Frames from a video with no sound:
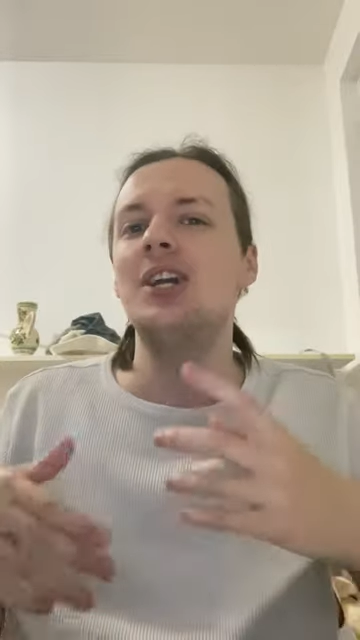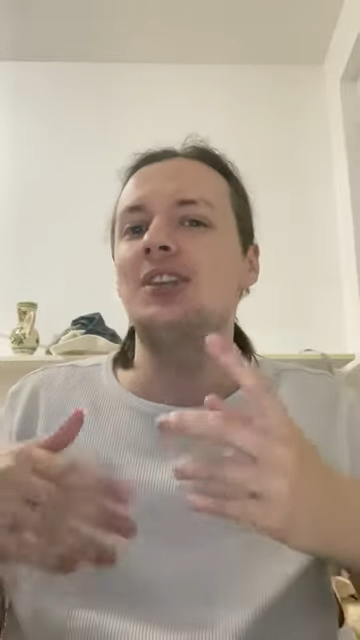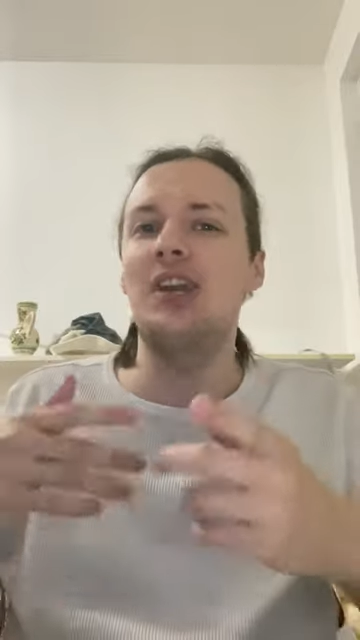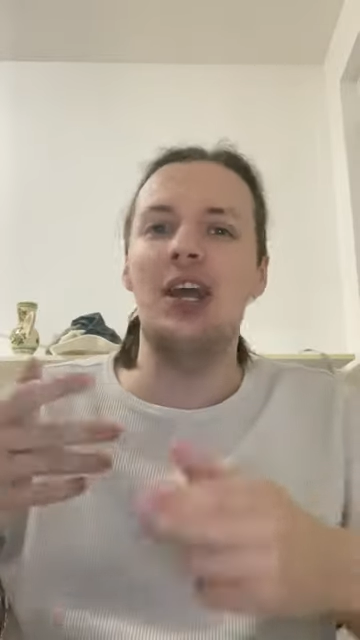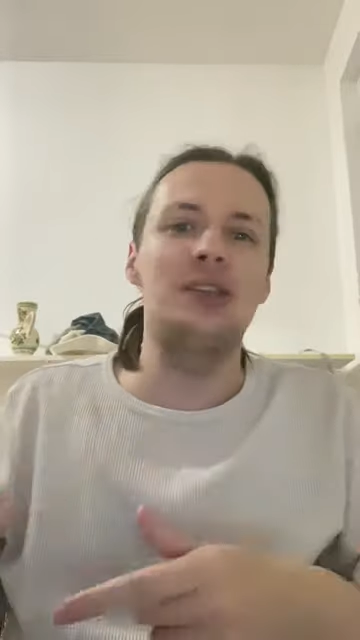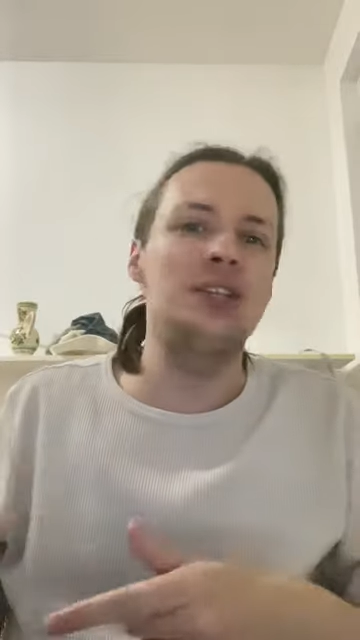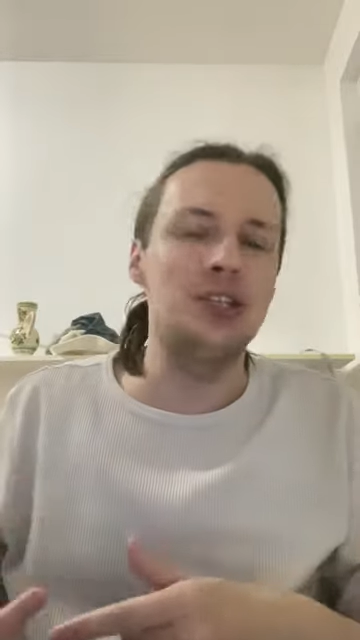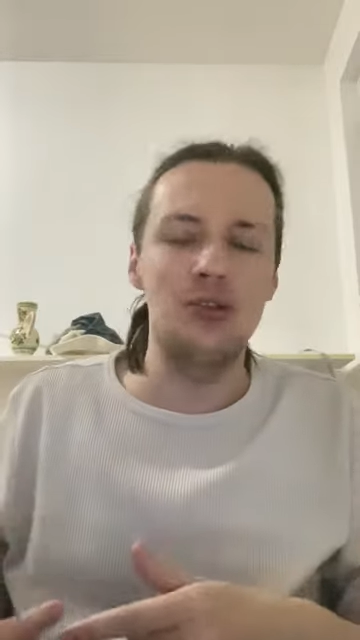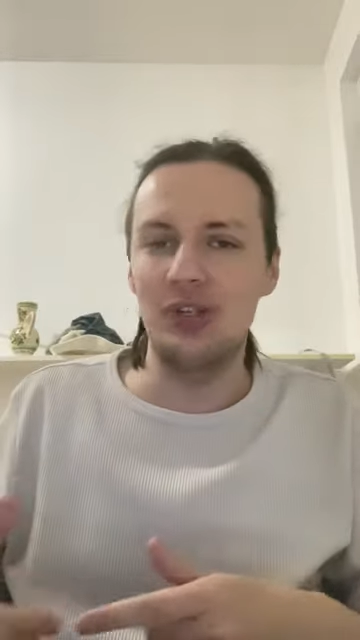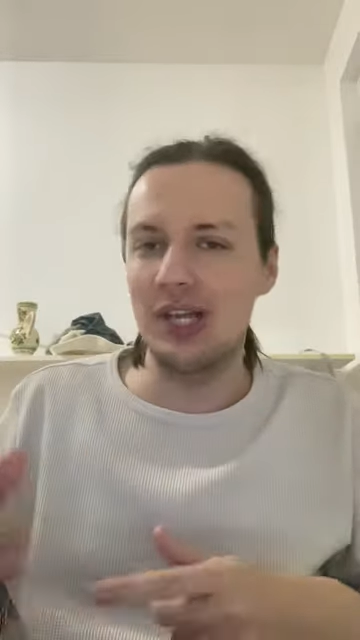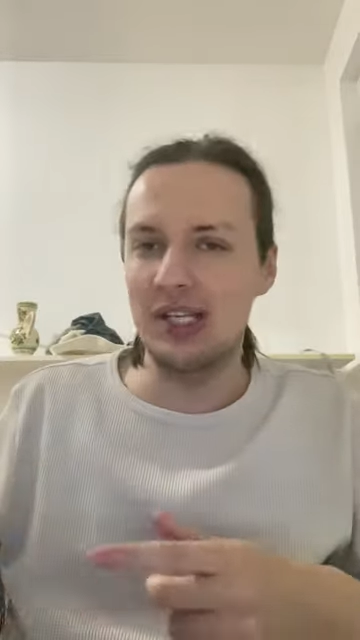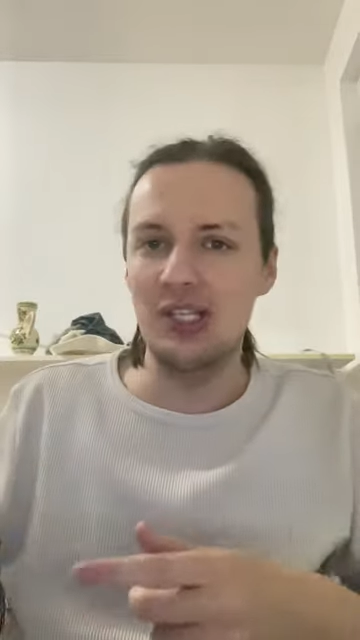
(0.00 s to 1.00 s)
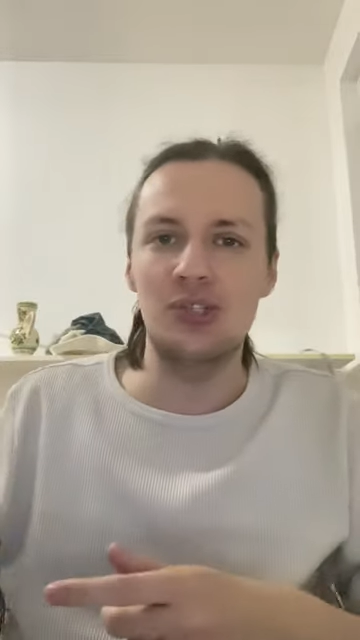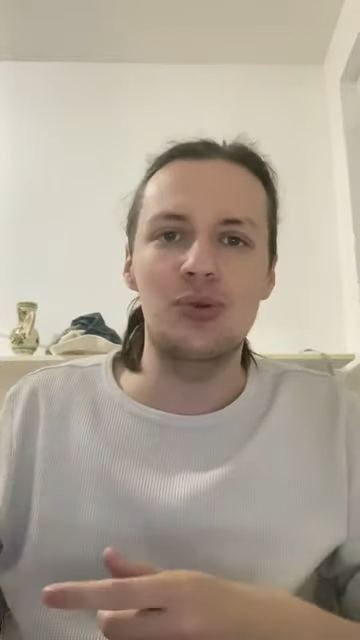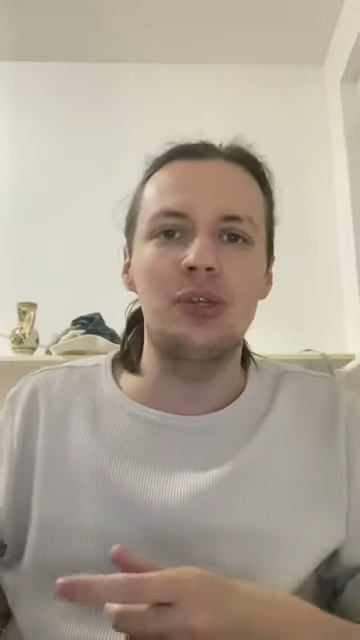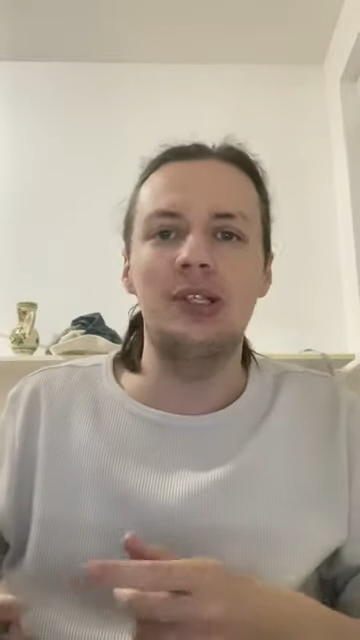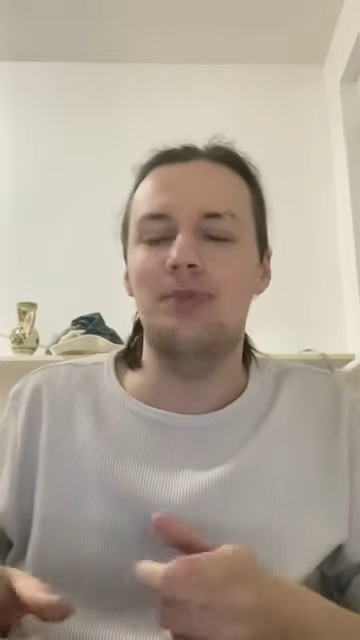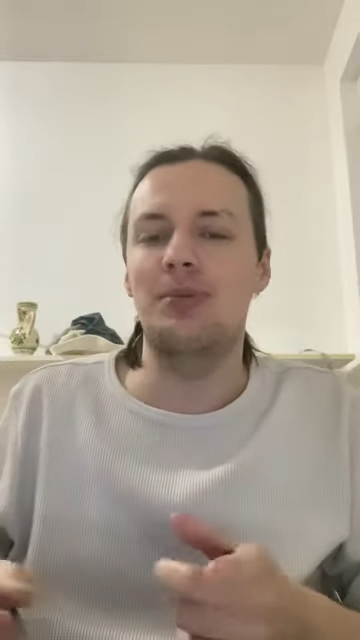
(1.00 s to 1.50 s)
telling you that he's
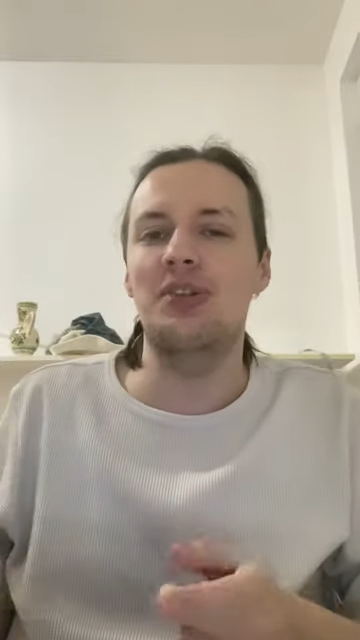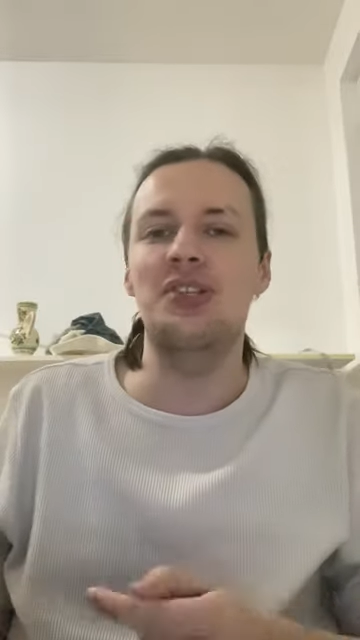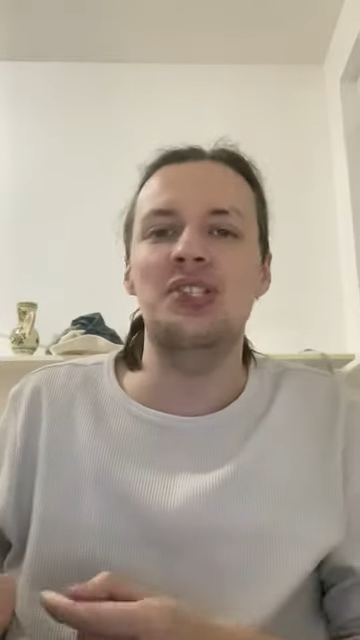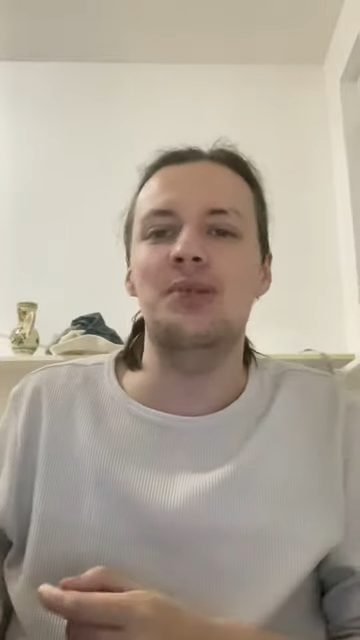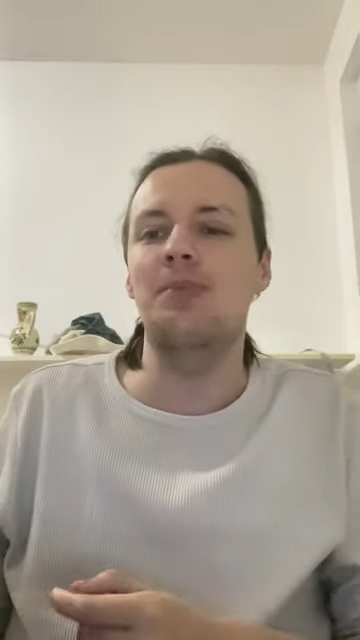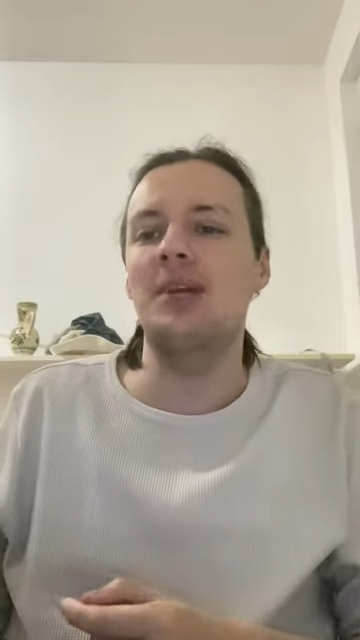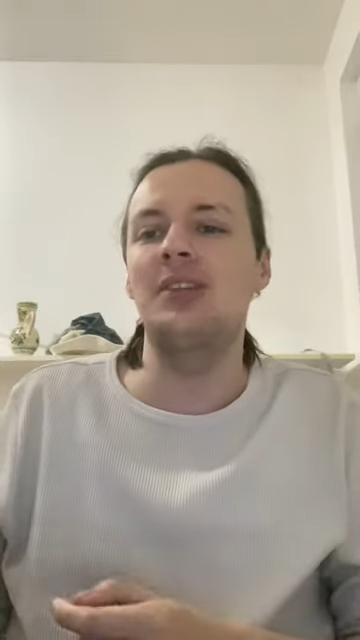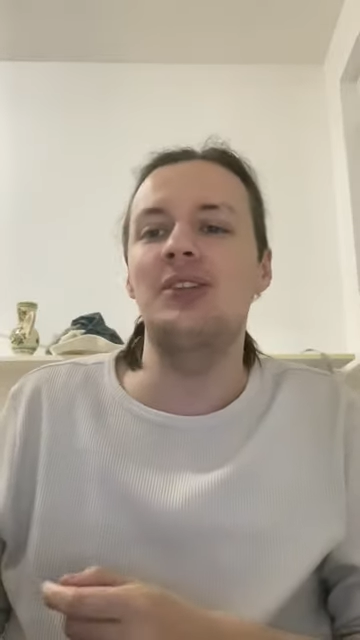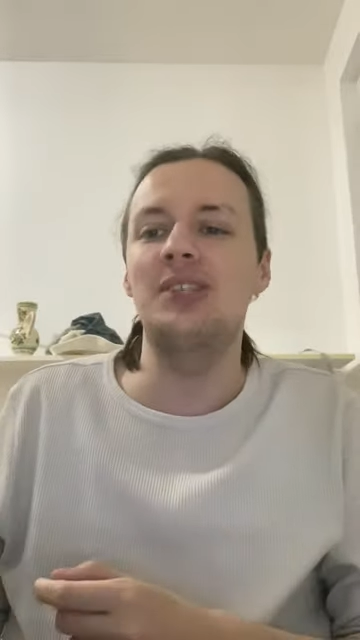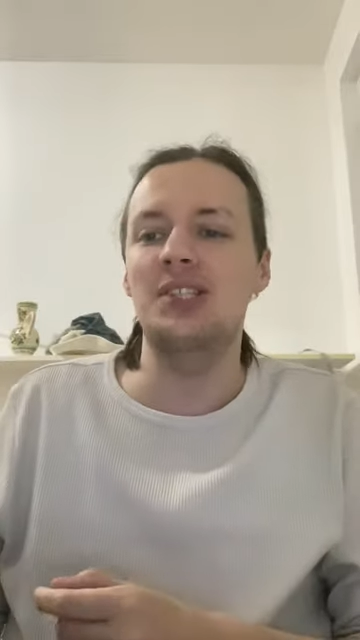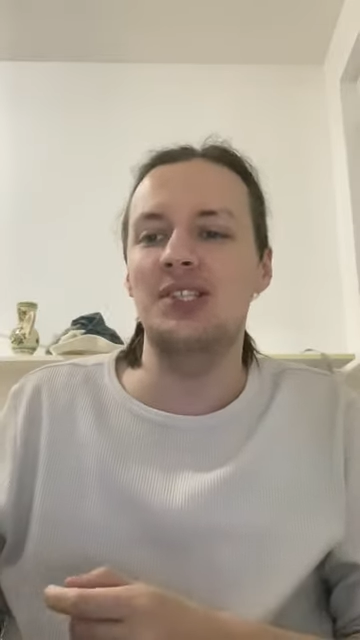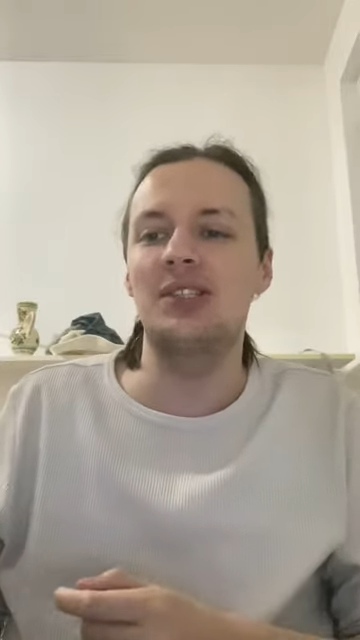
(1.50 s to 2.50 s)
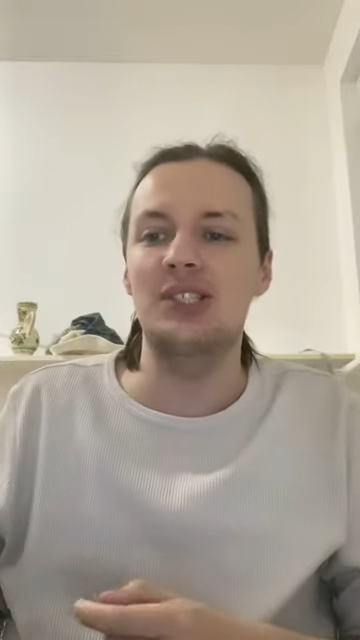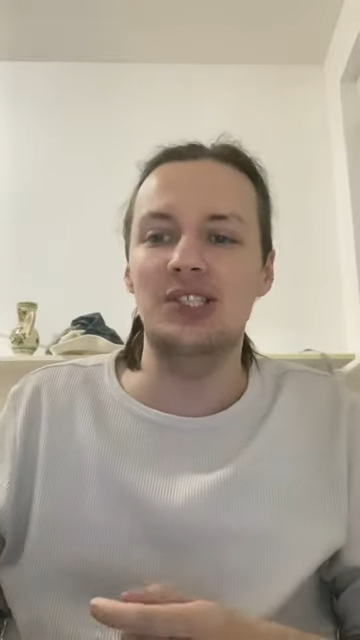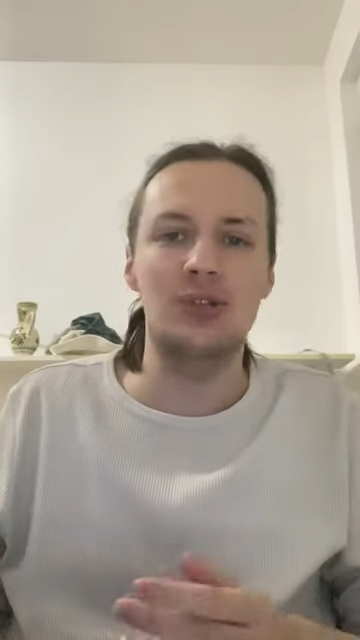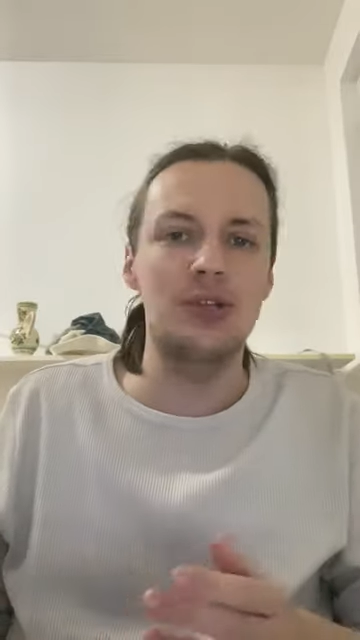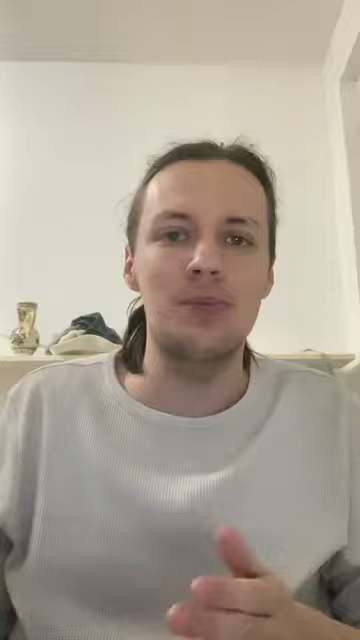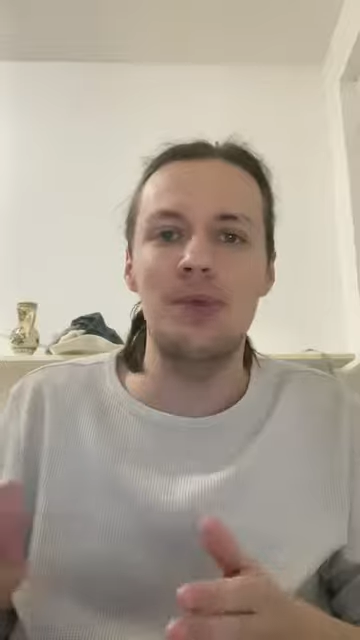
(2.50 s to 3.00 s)
going to participate in this and this
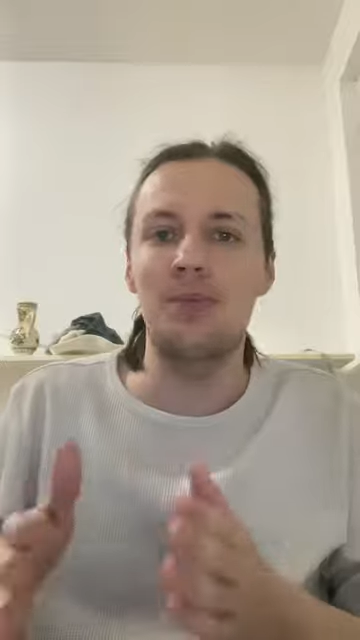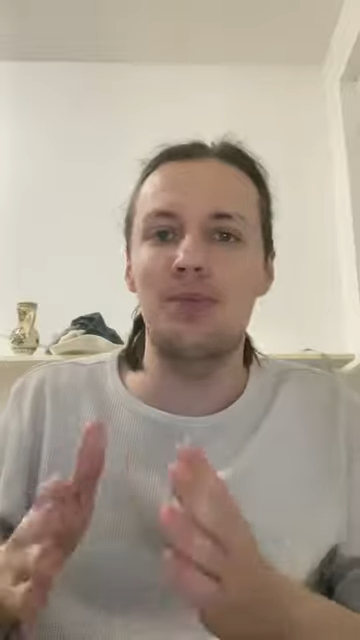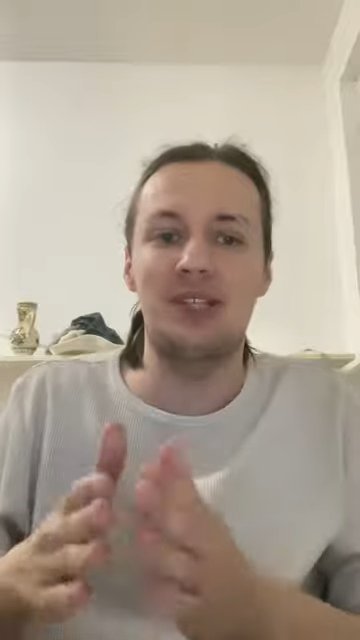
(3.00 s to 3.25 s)
tournament,